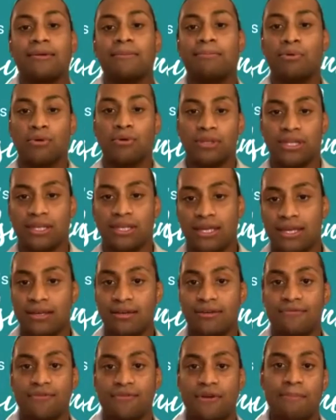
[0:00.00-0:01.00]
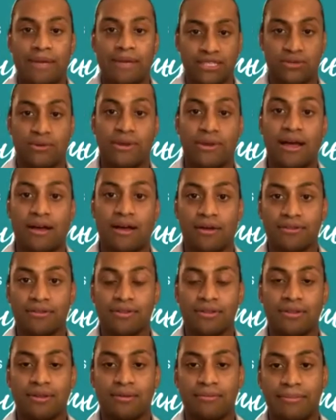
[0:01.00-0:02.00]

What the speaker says: bullying from mental health,